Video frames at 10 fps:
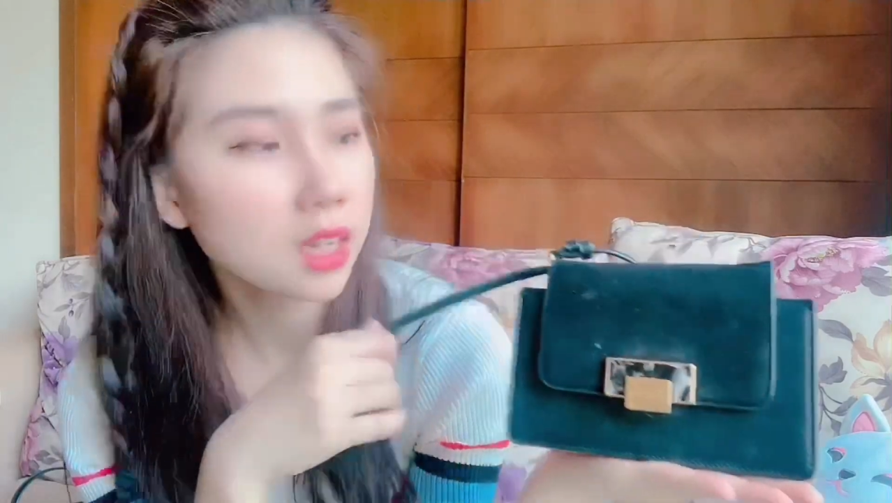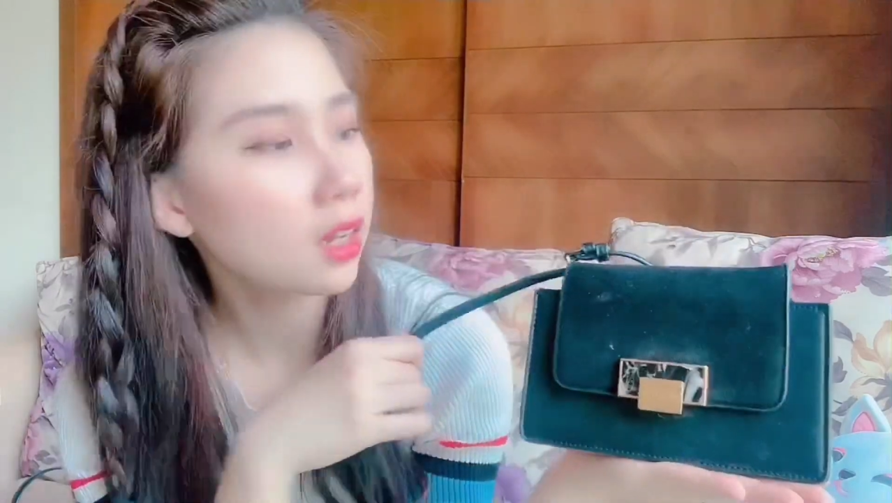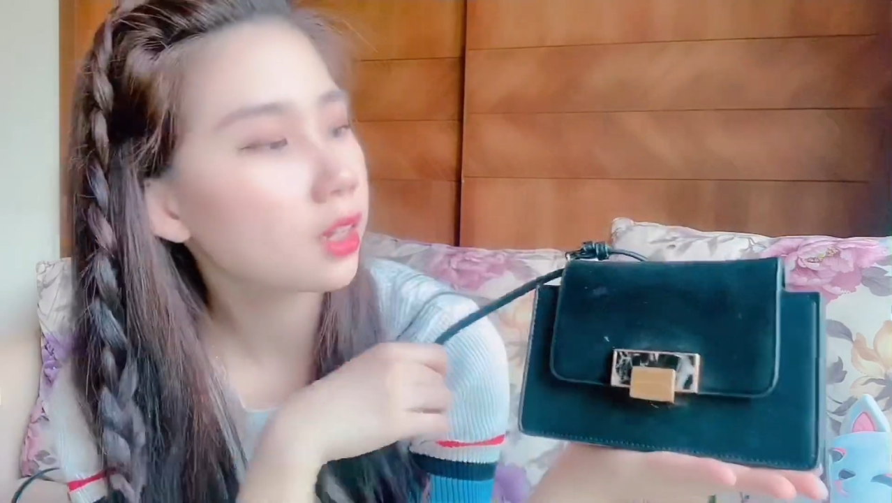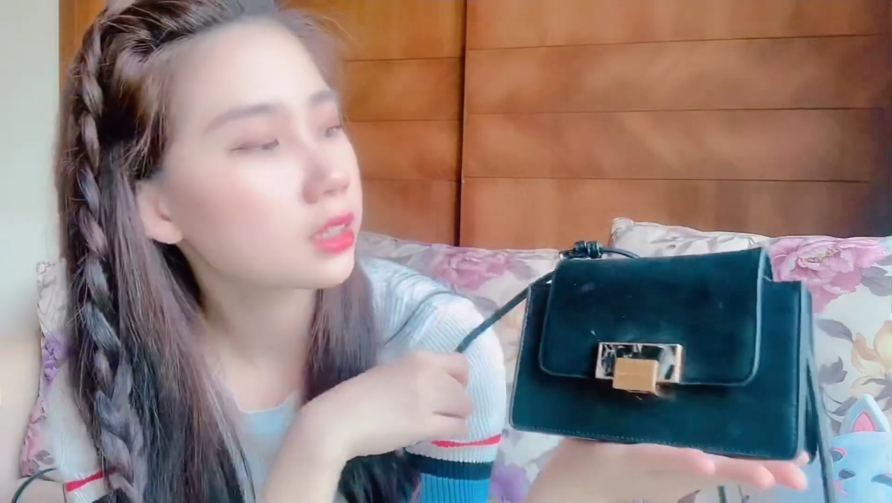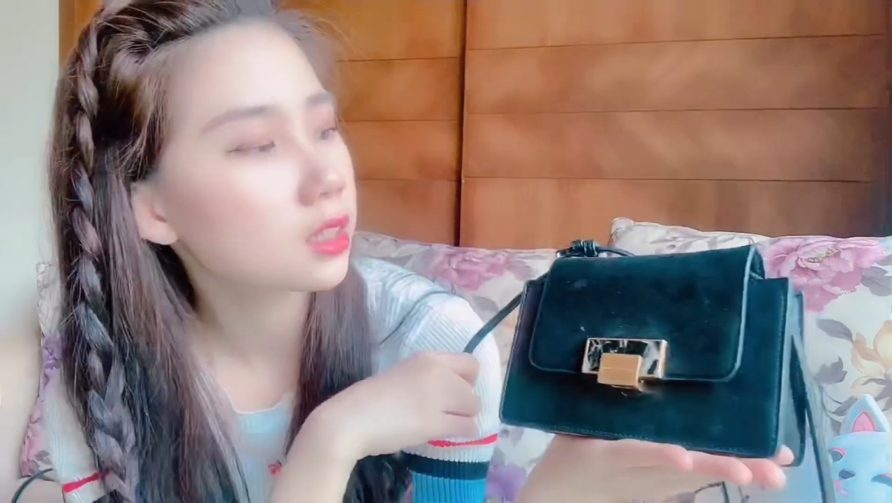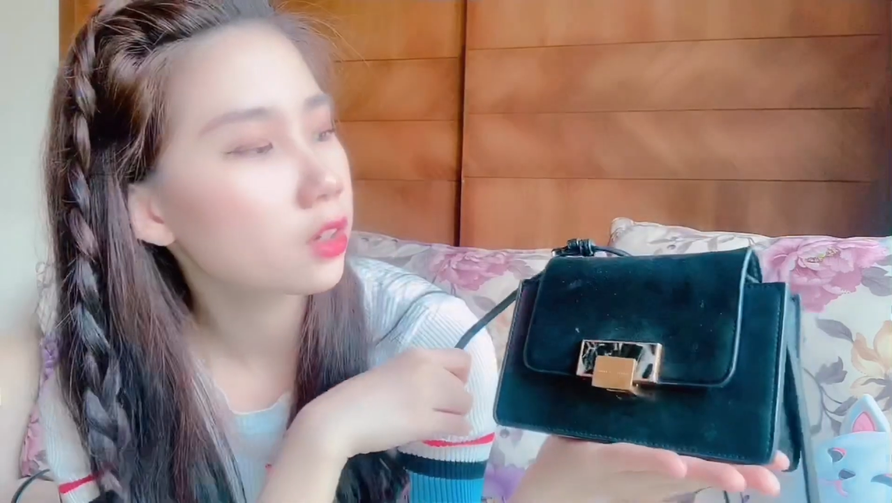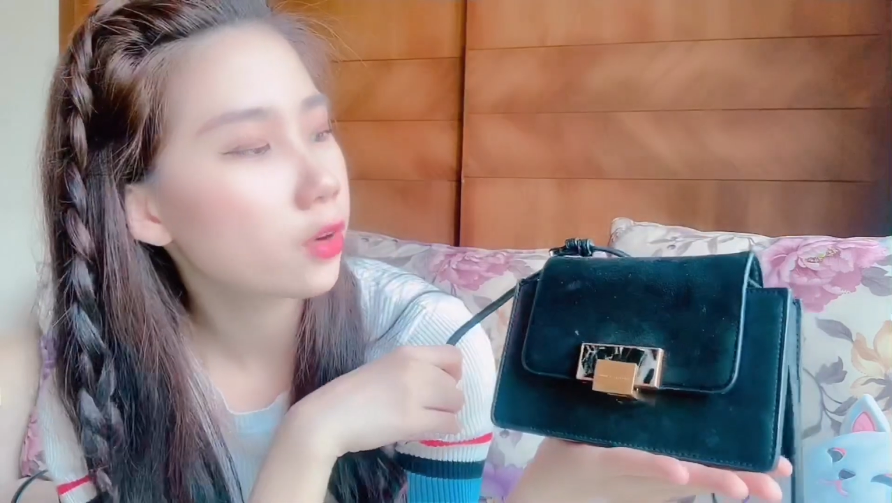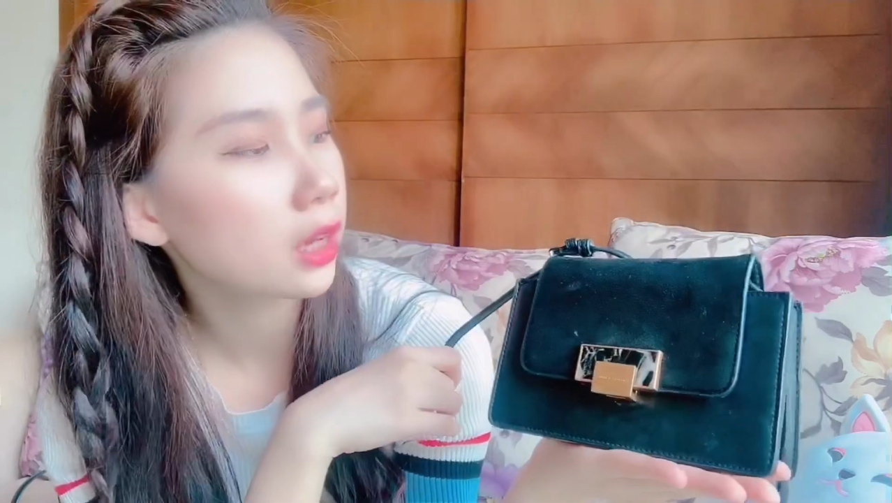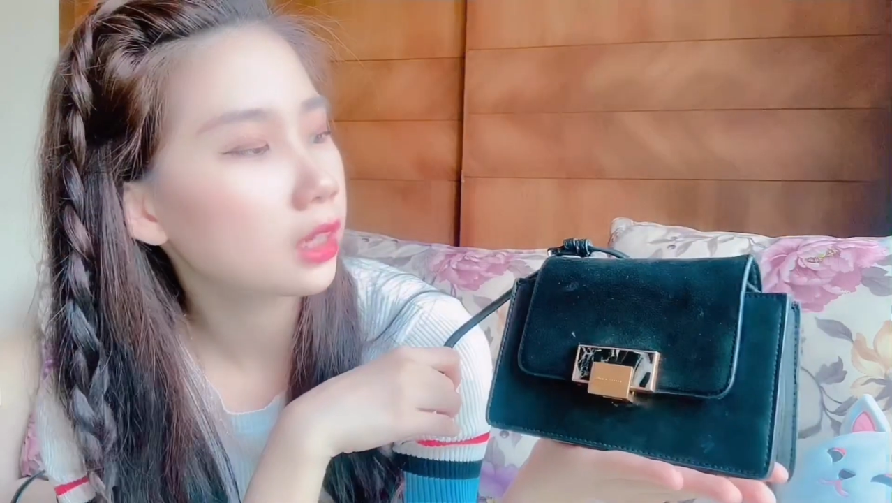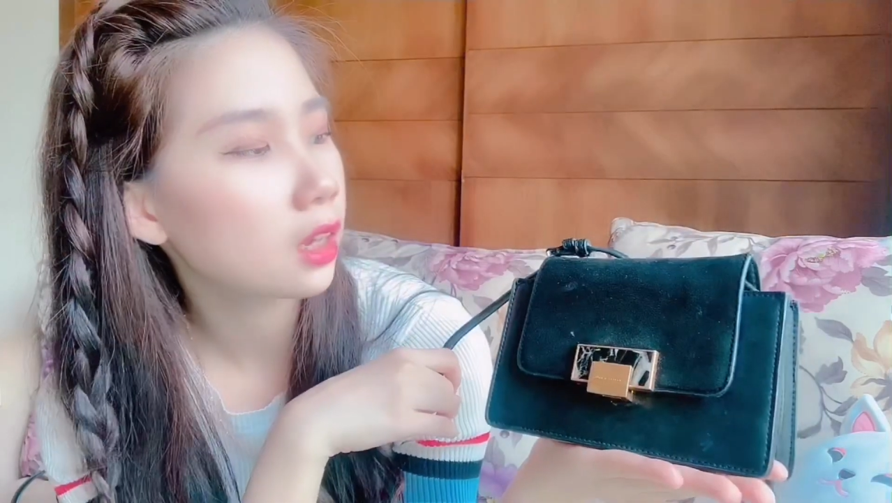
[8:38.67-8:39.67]
yeah it's a
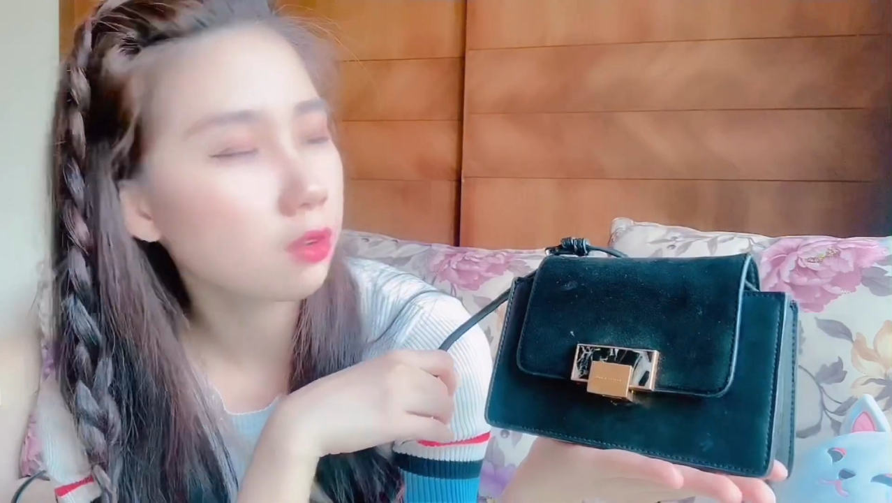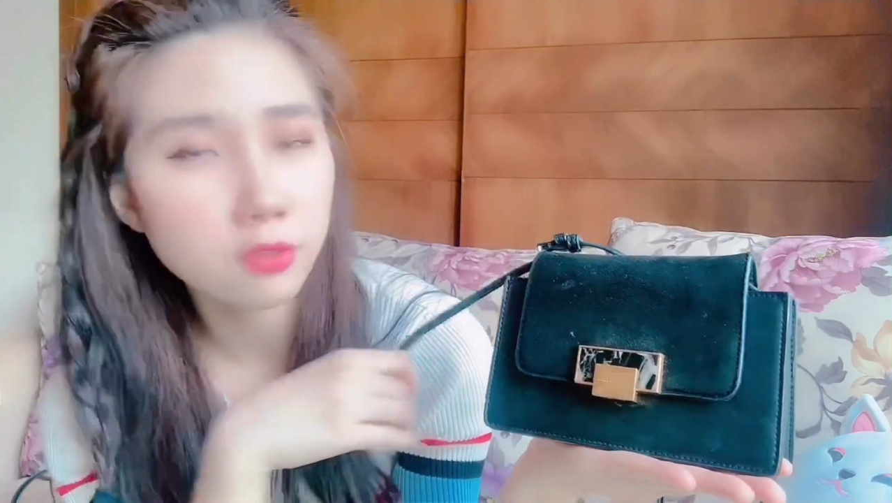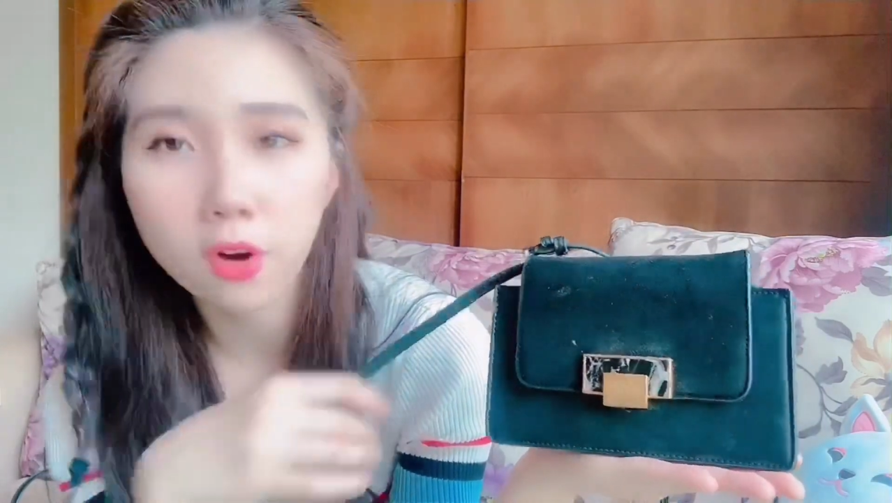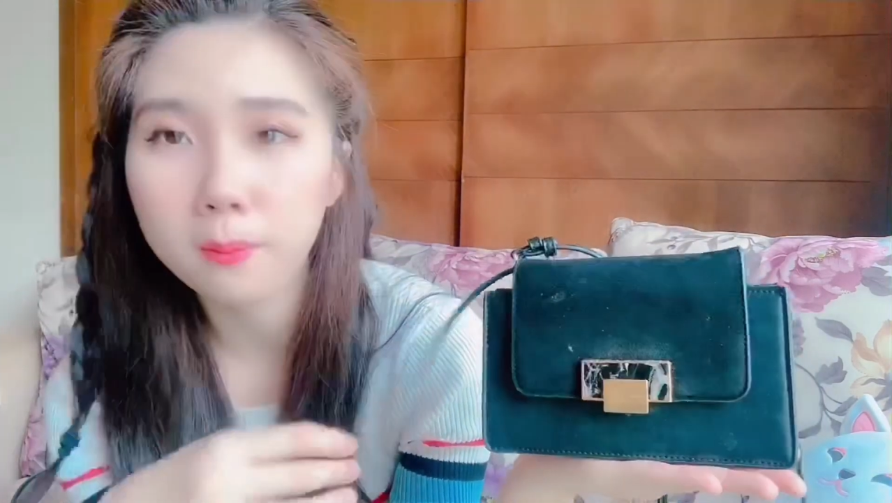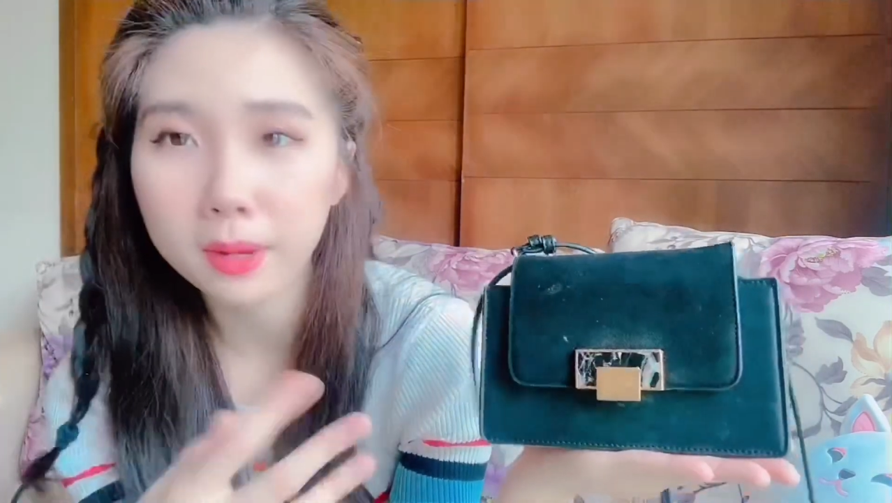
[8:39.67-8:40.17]
great gift from